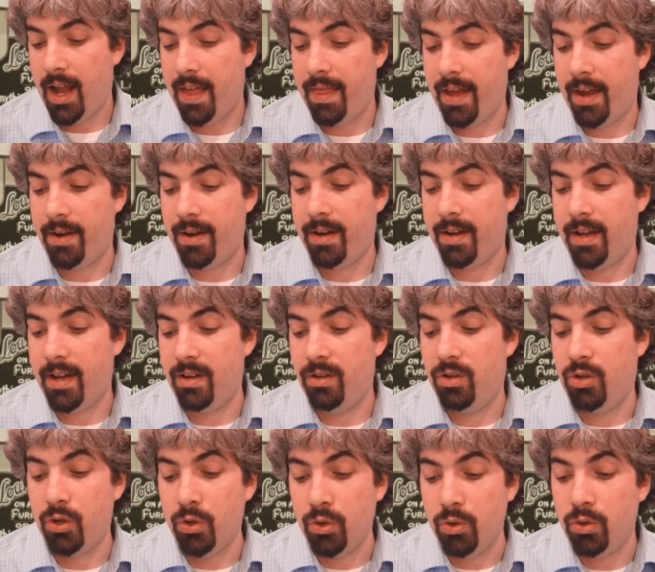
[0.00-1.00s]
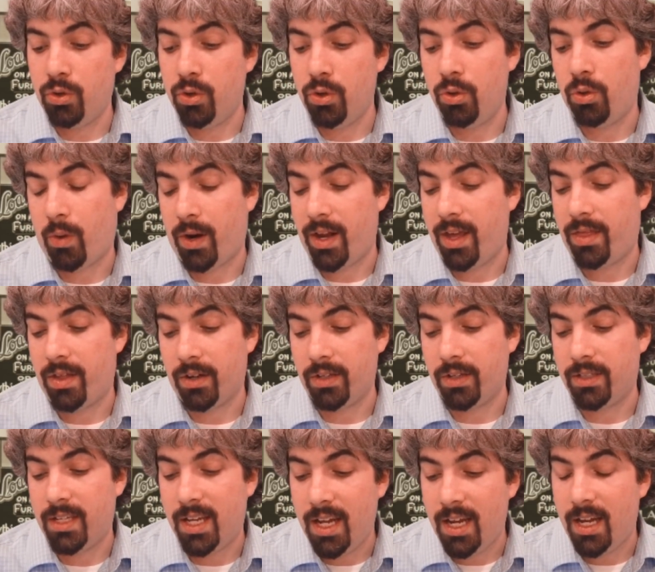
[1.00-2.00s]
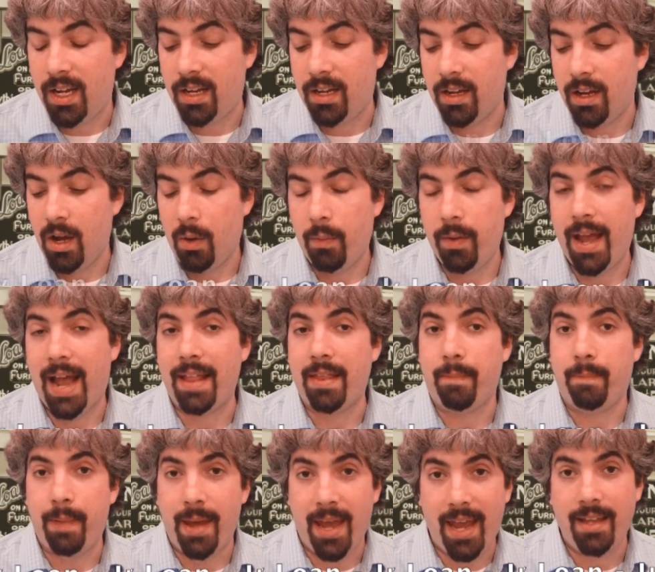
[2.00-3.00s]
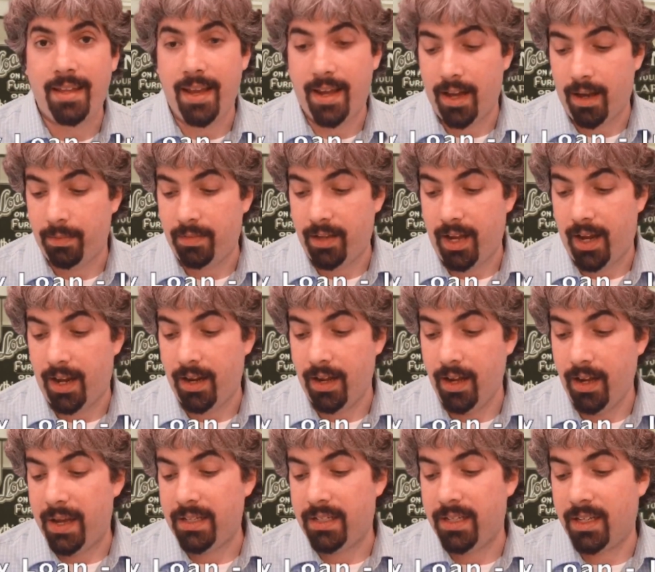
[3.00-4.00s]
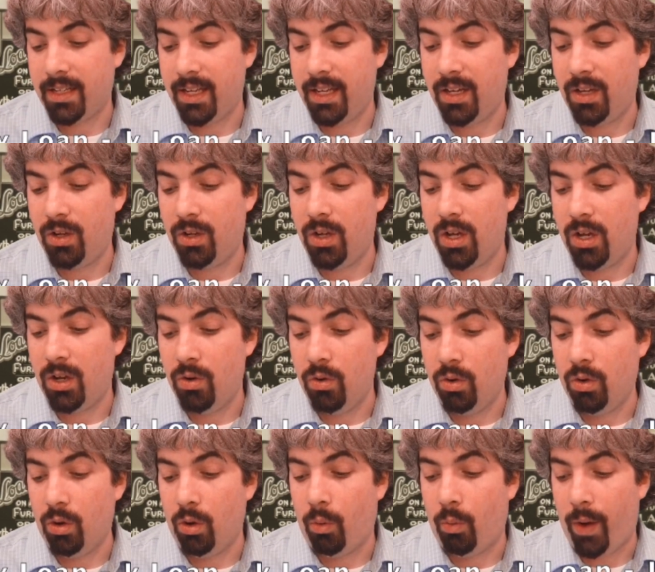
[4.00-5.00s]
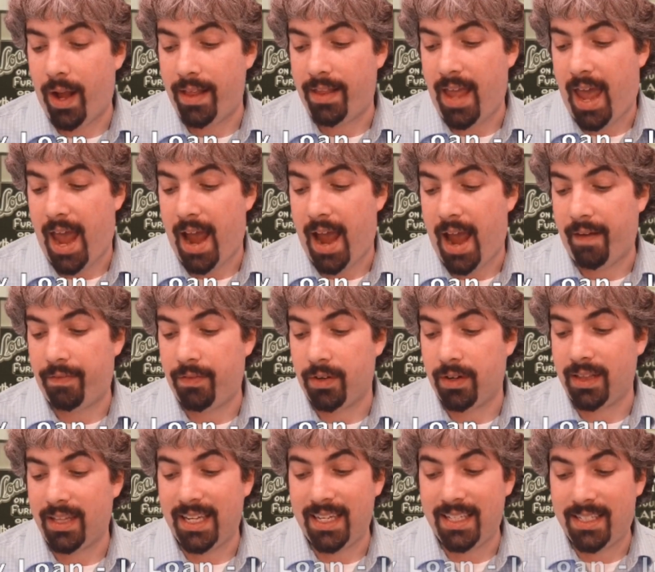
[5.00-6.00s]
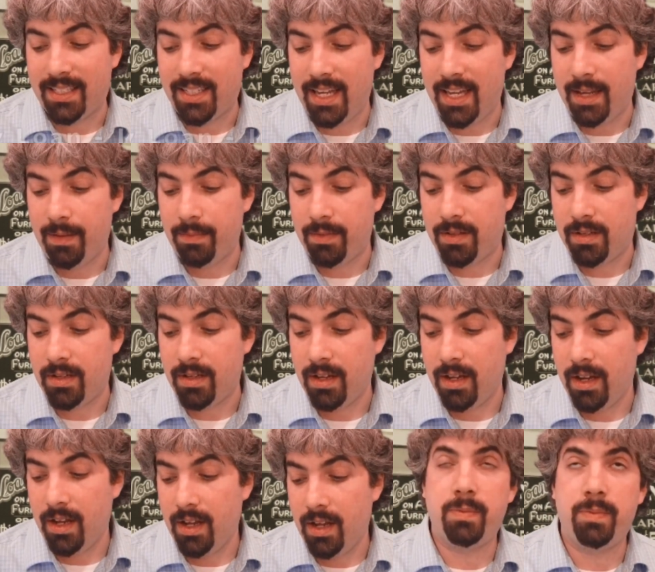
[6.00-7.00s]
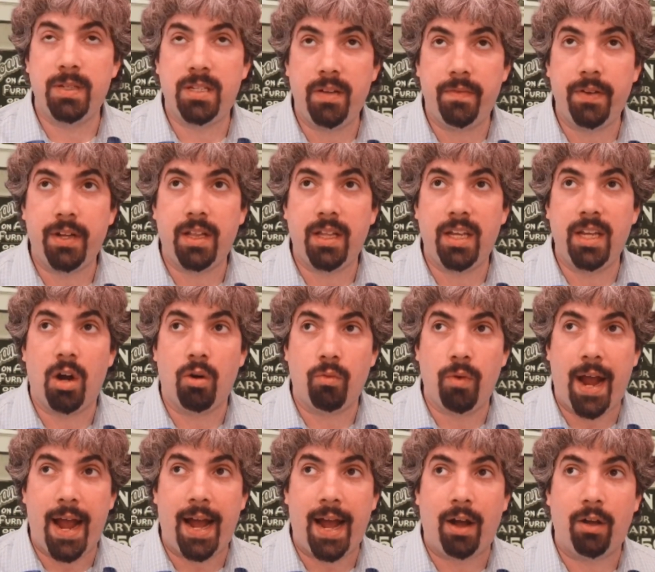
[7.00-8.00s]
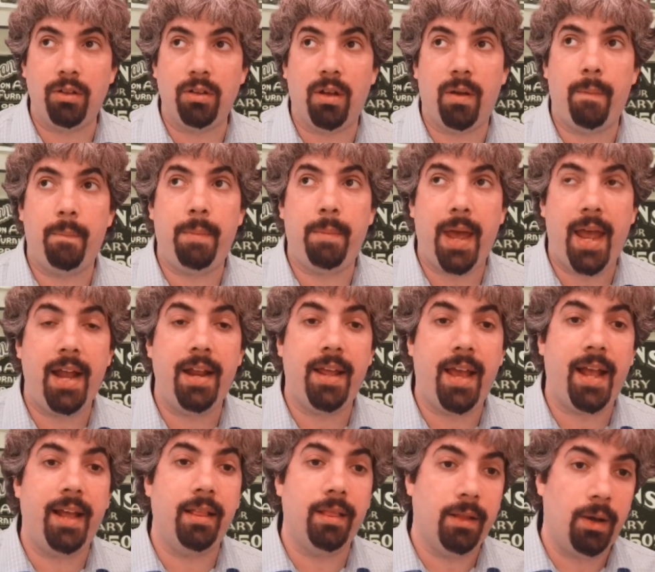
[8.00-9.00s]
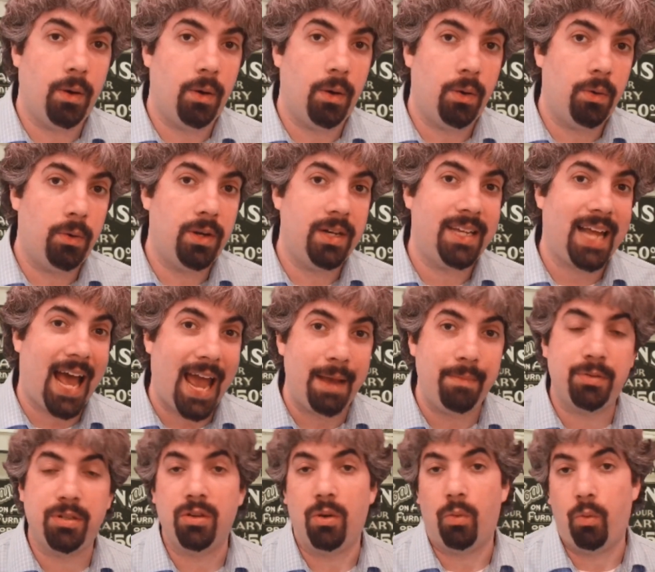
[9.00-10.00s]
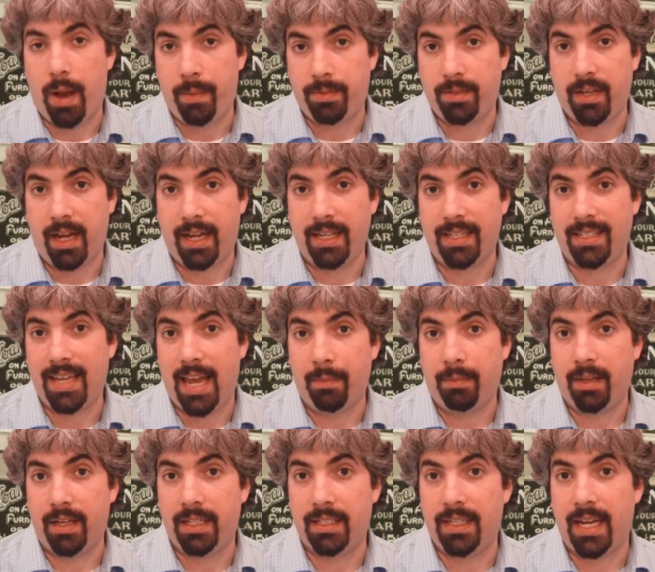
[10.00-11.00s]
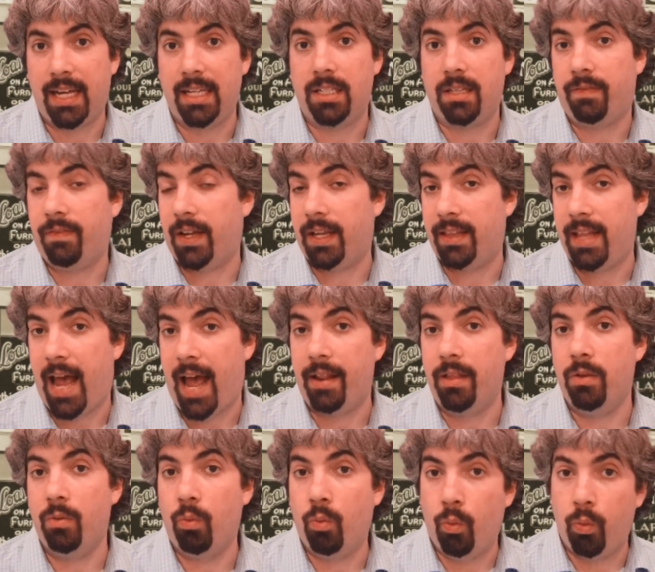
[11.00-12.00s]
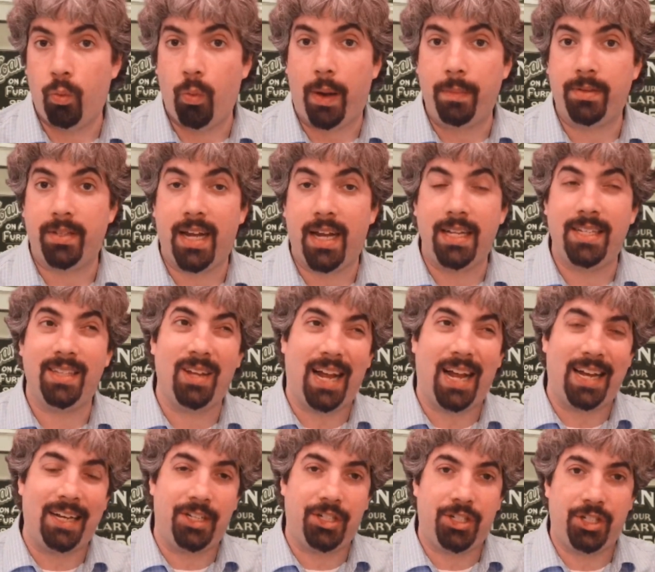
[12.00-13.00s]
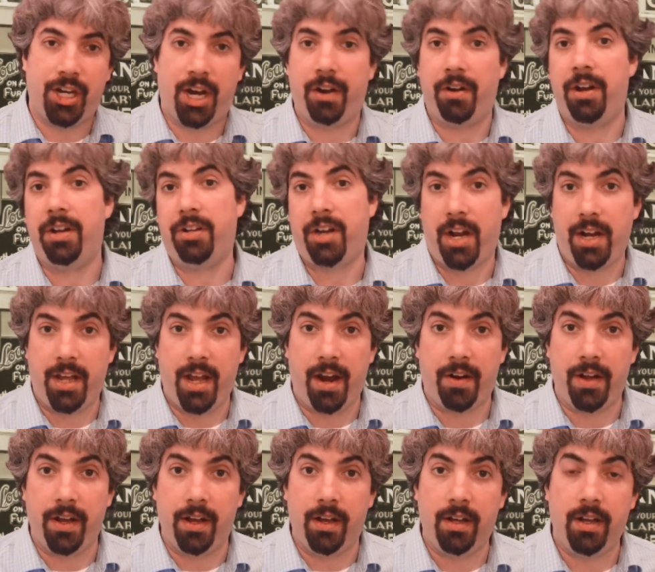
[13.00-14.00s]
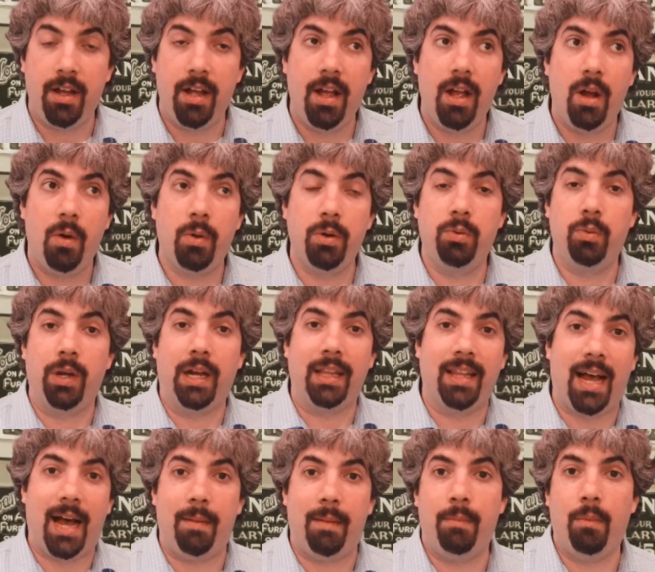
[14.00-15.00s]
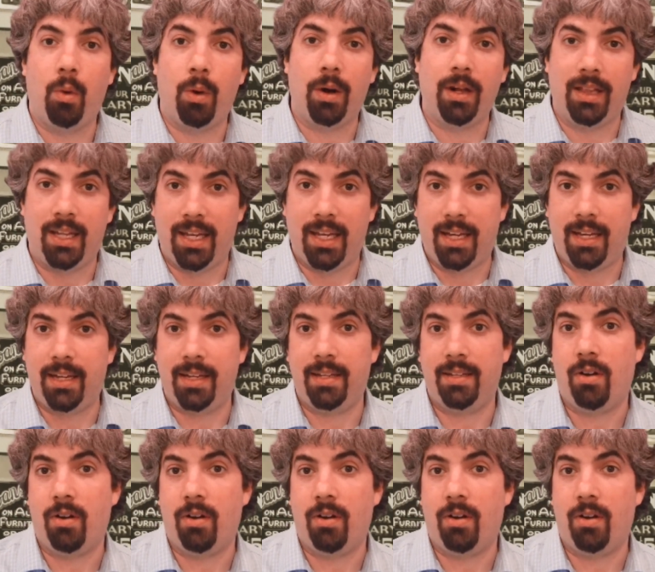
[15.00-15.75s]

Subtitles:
then in June 2013, we had the payday update. Basically, Google went after link schemes, specifically around payday loan types of websites, gambling sites, stuff like that. Websites in that shady area were doing a lot more link